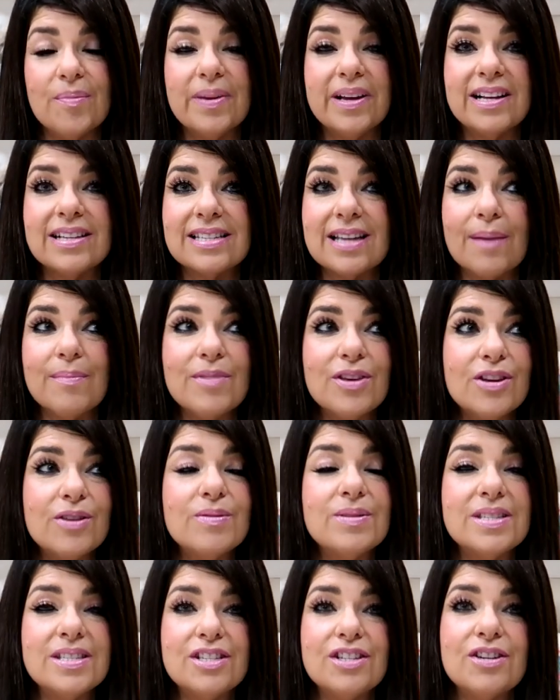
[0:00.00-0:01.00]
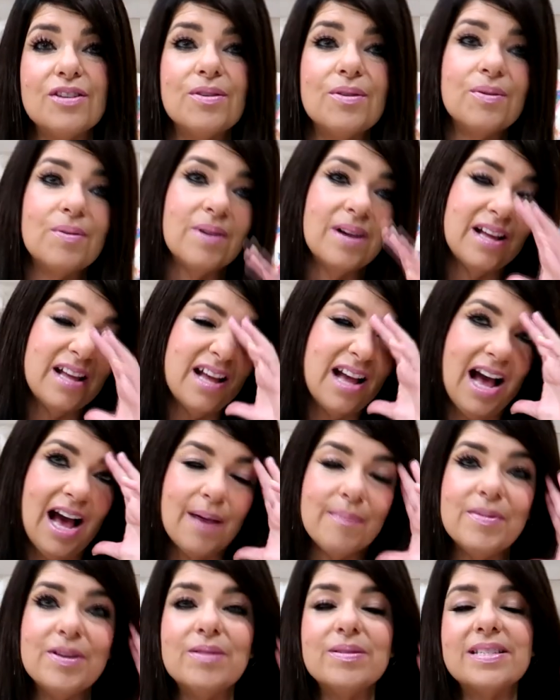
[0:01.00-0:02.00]
because I'm used to
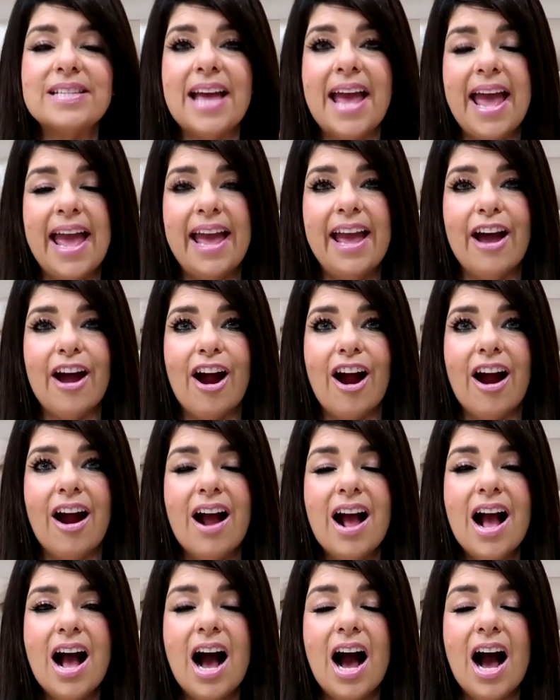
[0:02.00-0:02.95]
hair.